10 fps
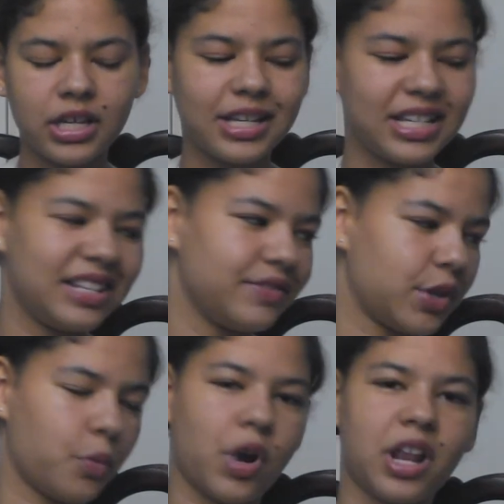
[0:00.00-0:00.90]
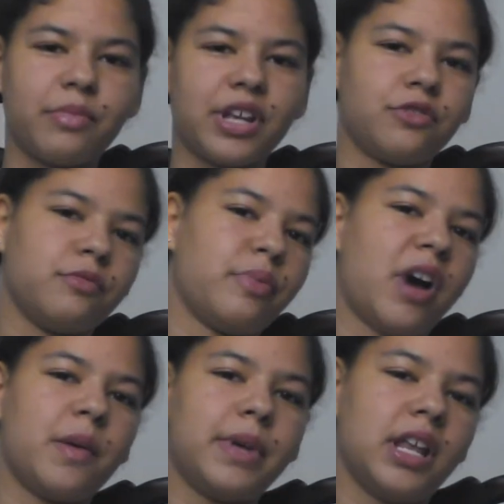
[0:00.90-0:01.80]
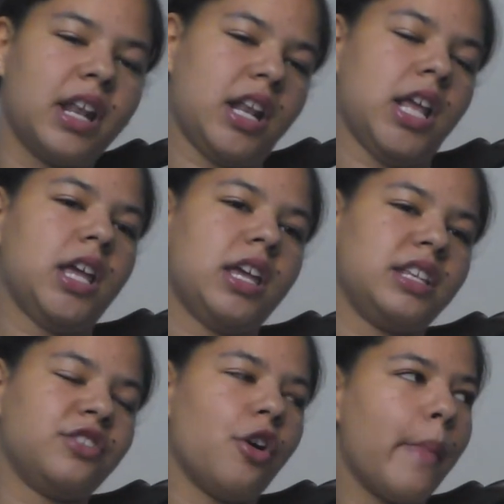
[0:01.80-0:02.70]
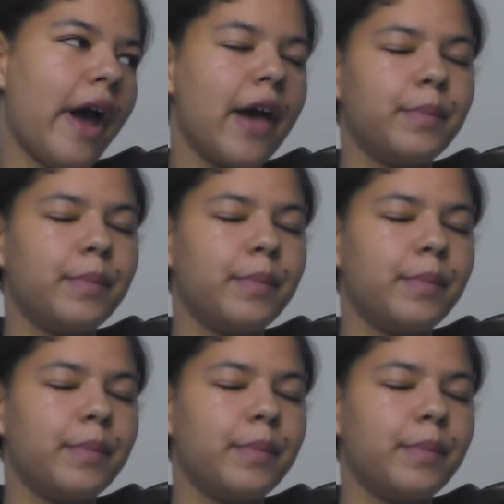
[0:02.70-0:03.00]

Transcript: he lives in a one-bedroom apartment and he's not married.